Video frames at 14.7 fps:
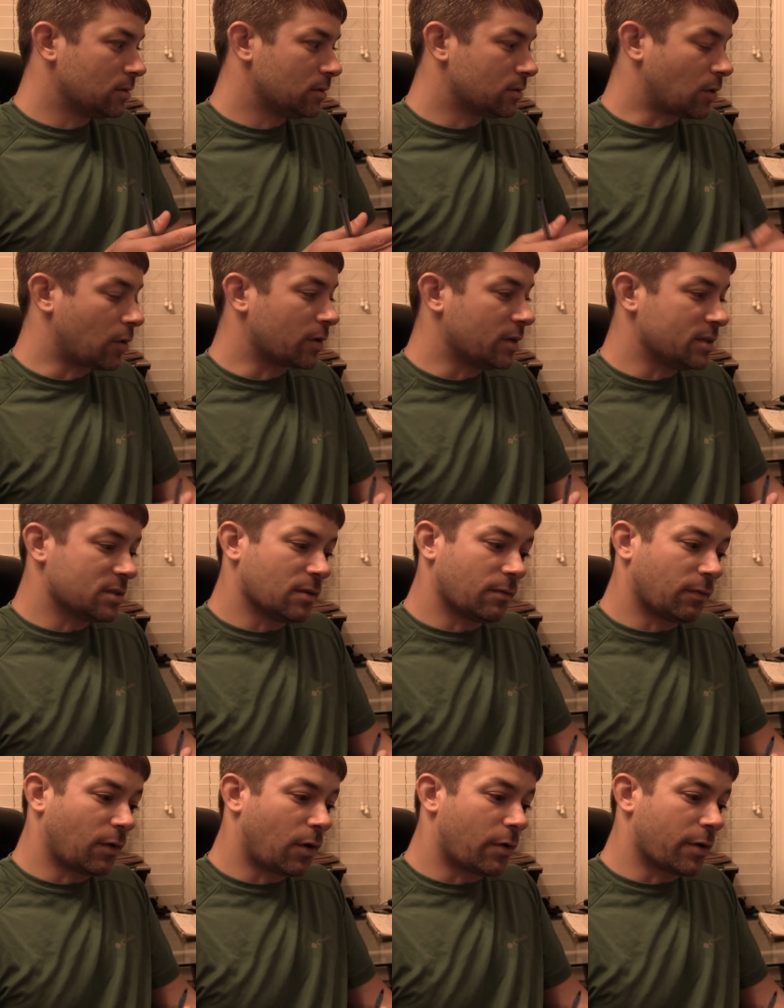turkeys in
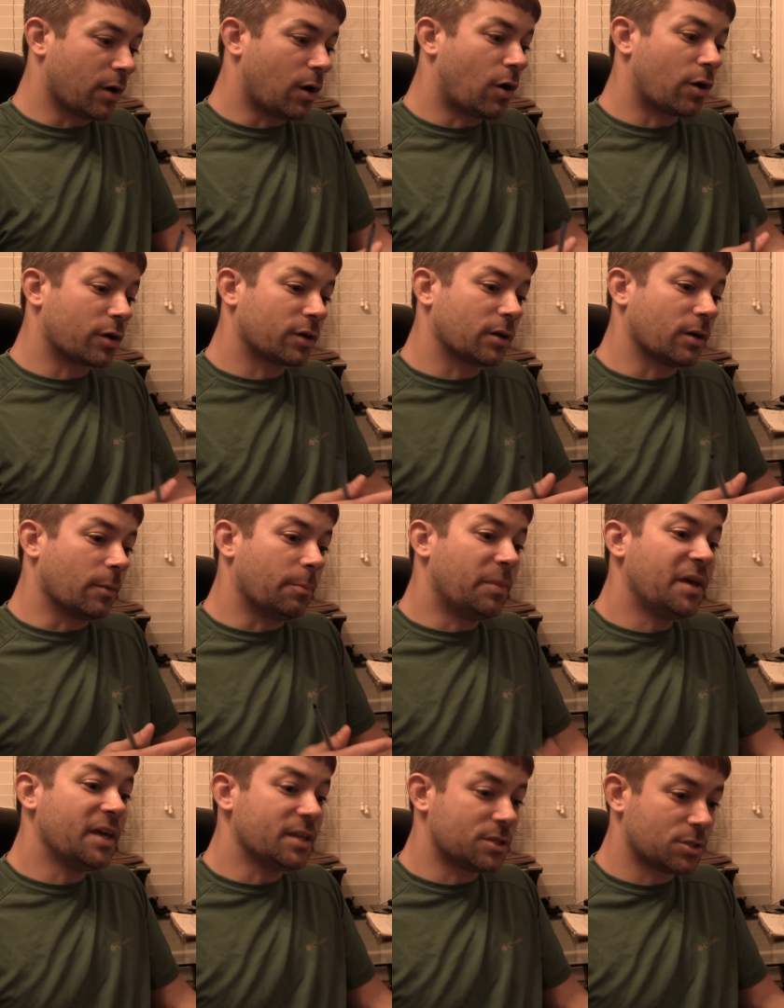Florida aren't going to
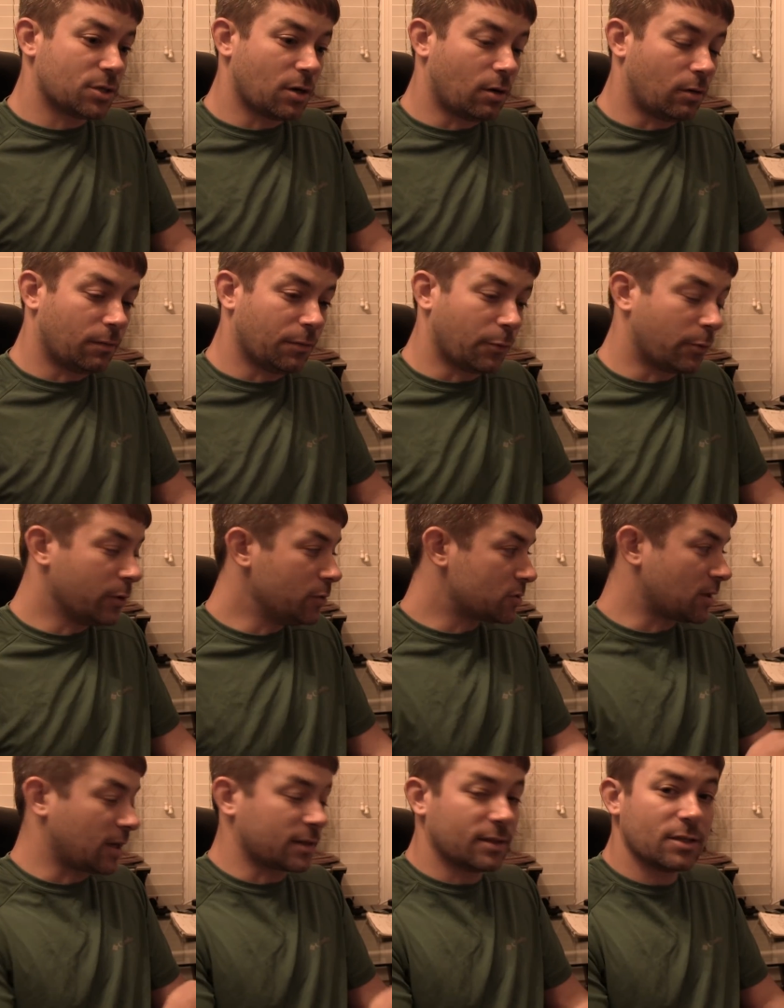pitch off the roost
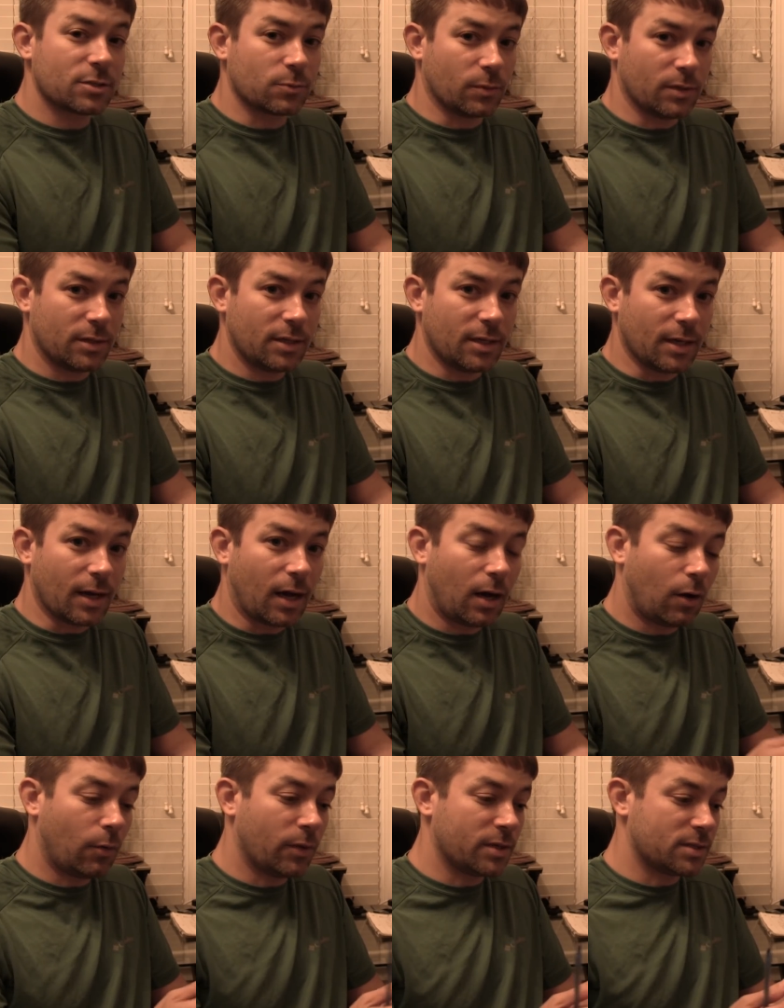like this one did. I
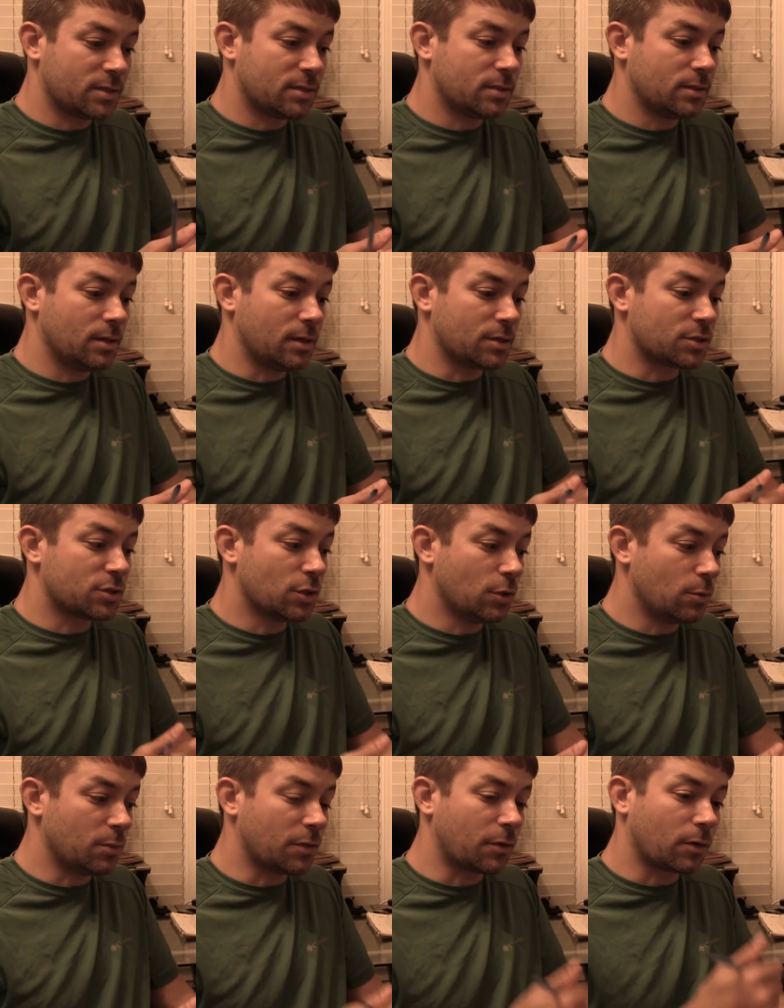always
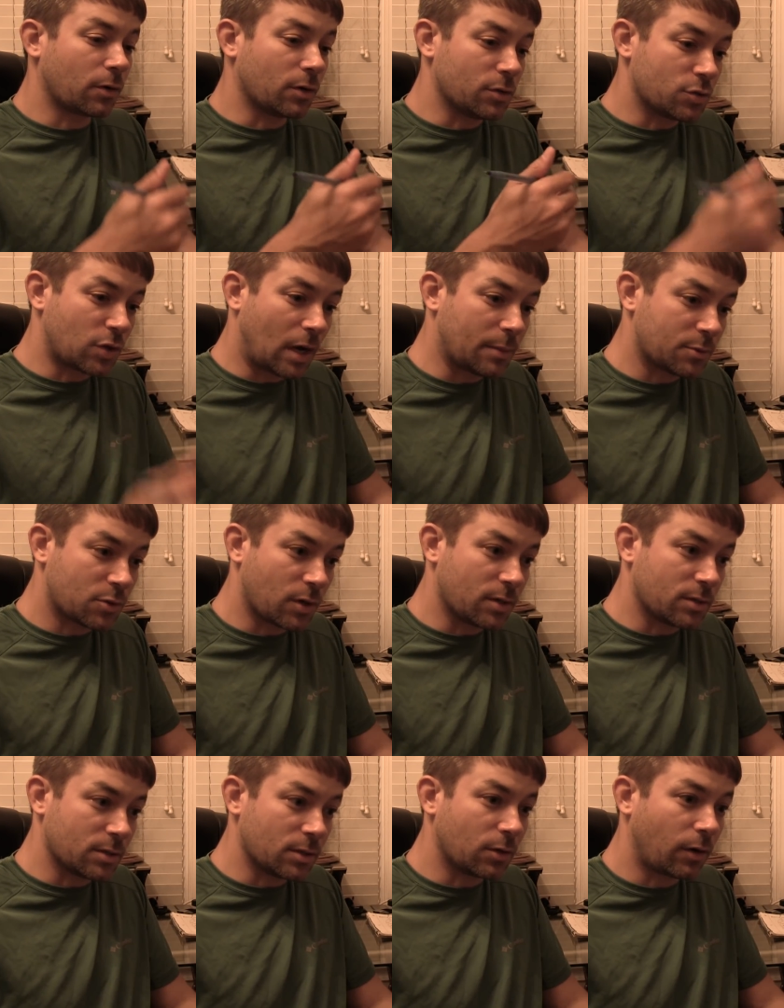assume that they're going to drop straight
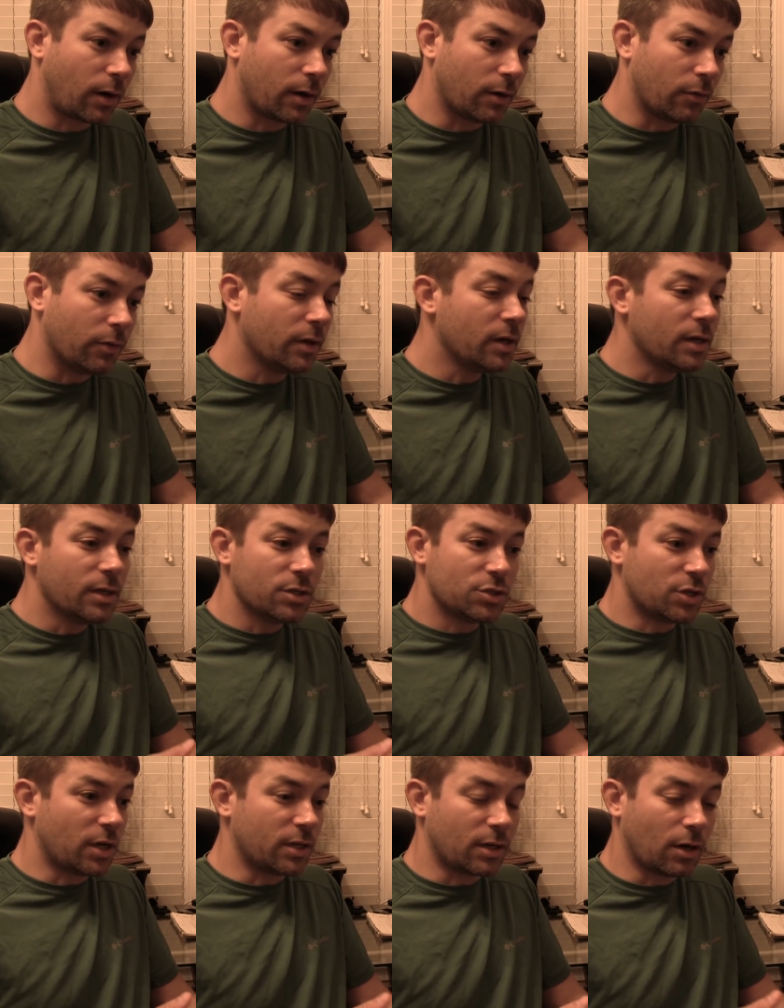to the ground,
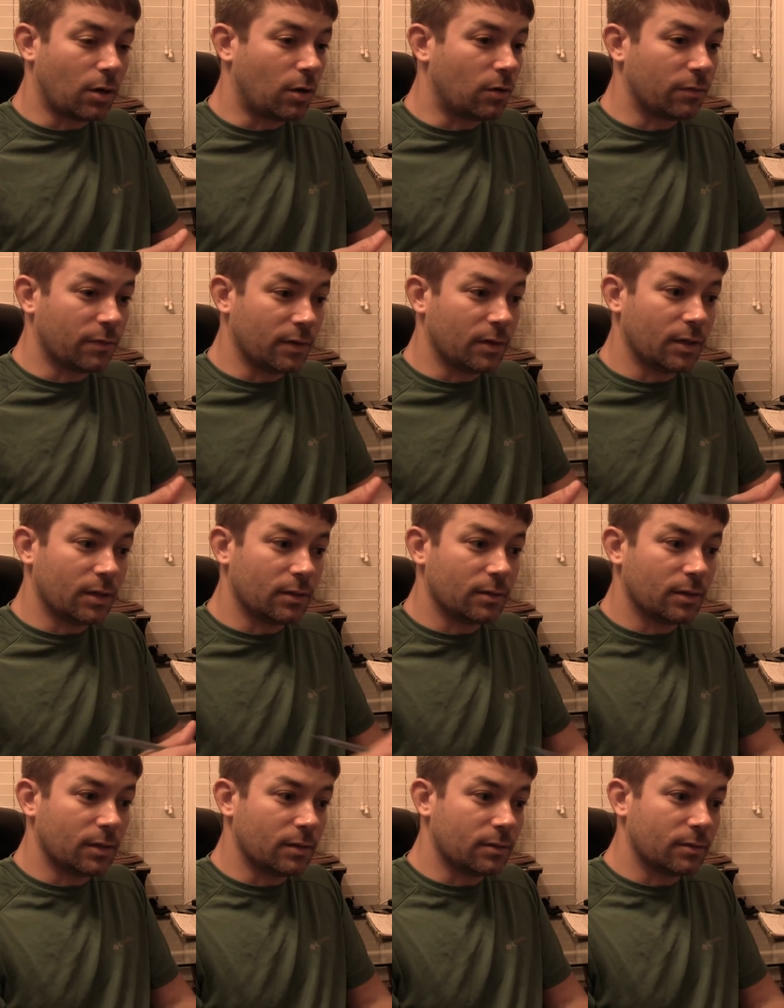shake off,
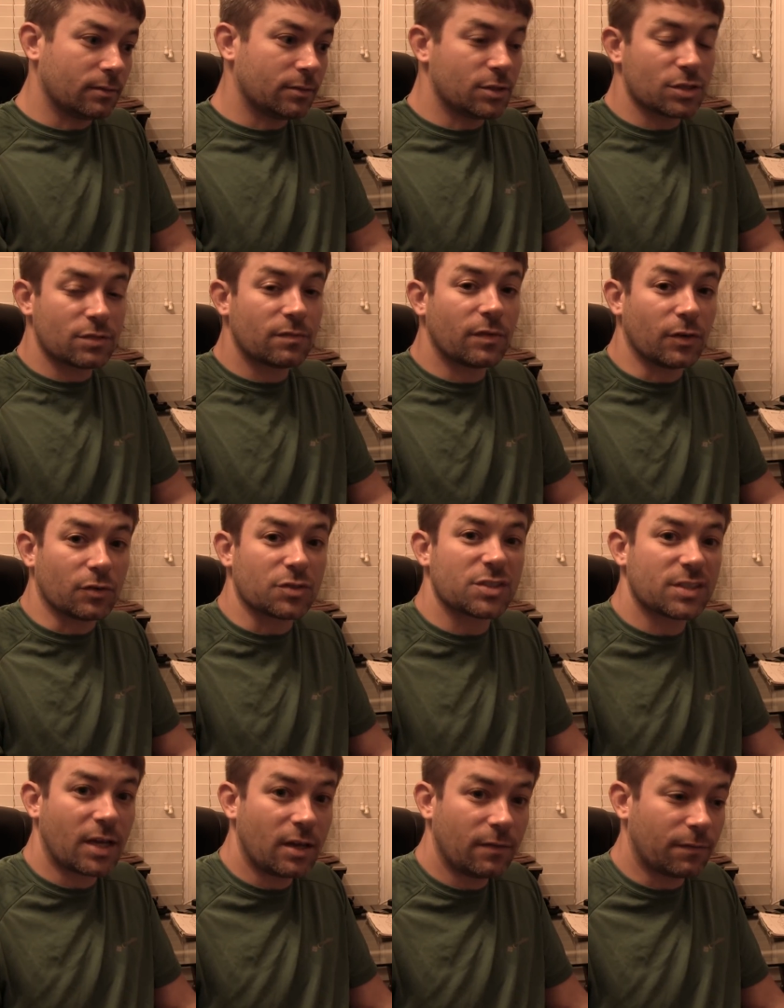and just feel
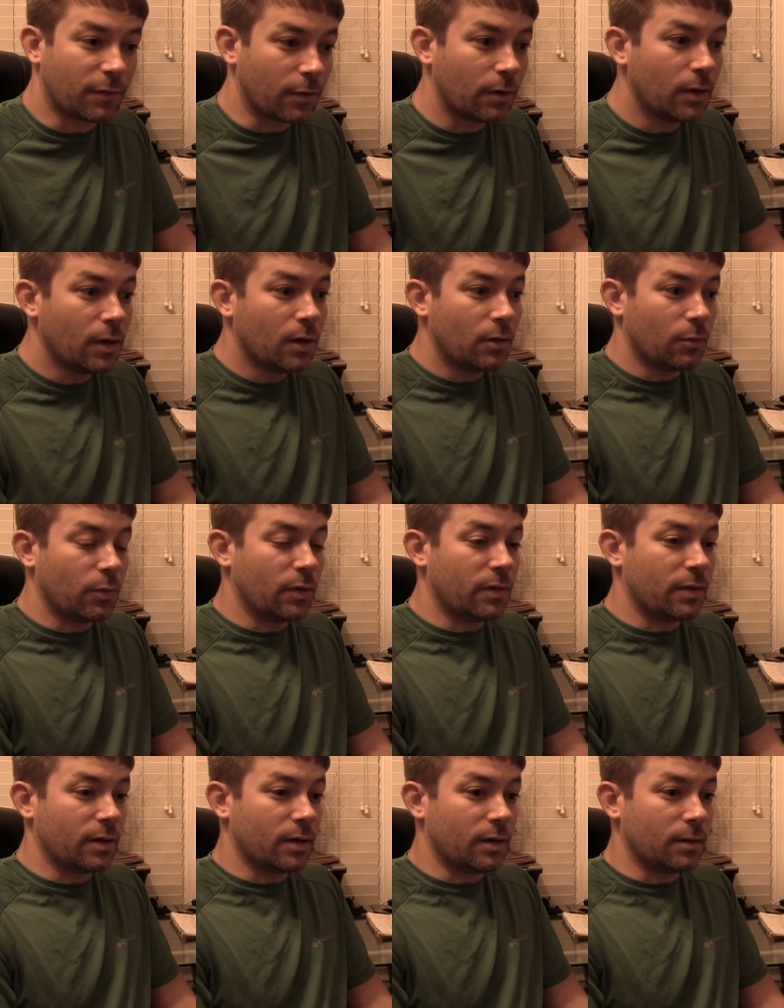safer with,
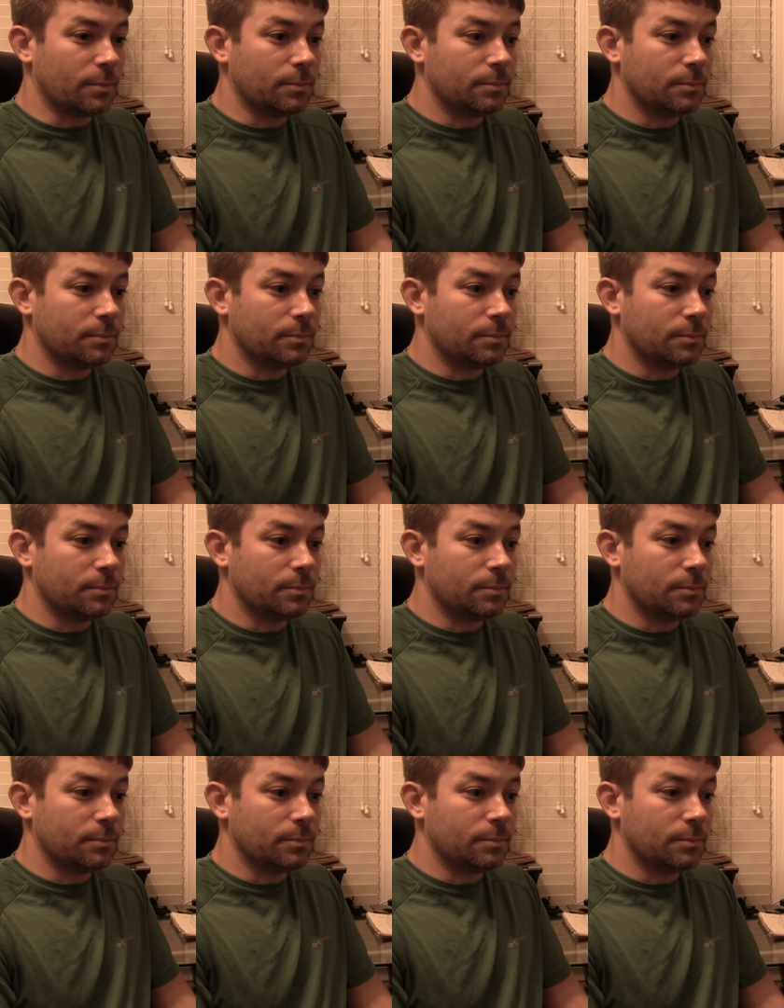as